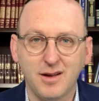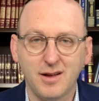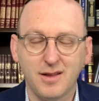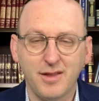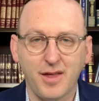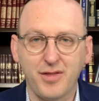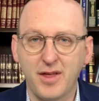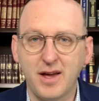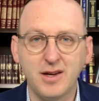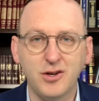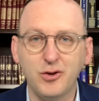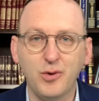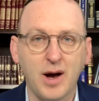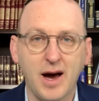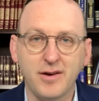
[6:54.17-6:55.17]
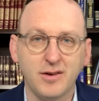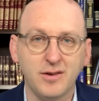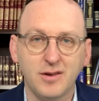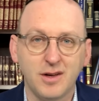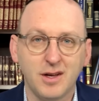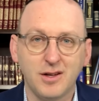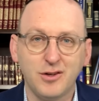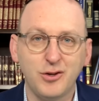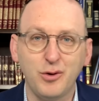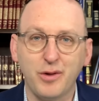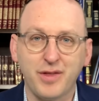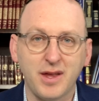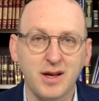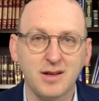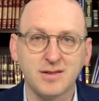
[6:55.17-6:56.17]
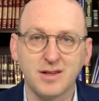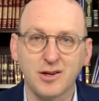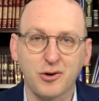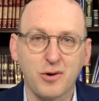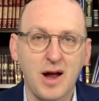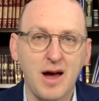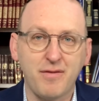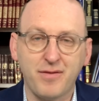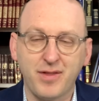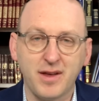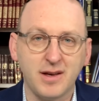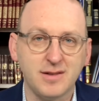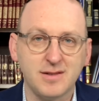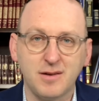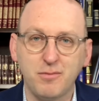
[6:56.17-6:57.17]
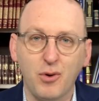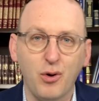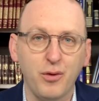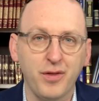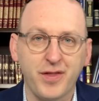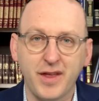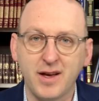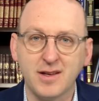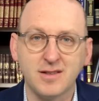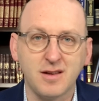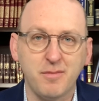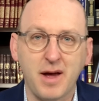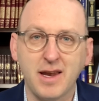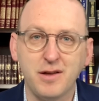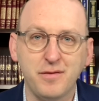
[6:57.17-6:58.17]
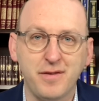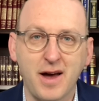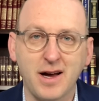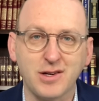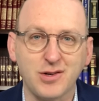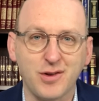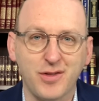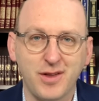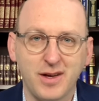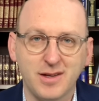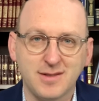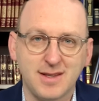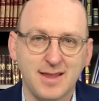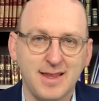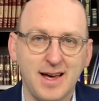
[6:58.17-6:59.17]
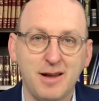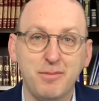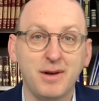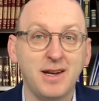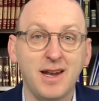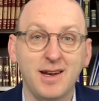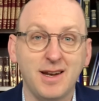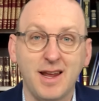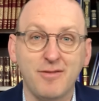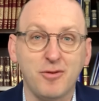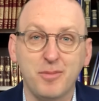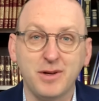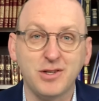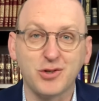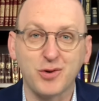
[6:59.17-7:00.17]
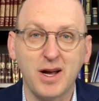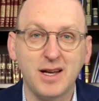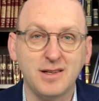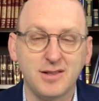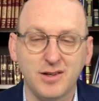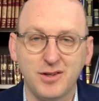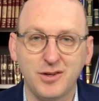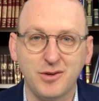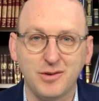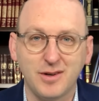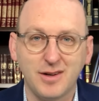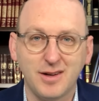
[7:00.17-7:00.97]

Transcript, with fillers: that they knew how to do things and craft things and mold things and manufacture things that they had been, never been trained to do.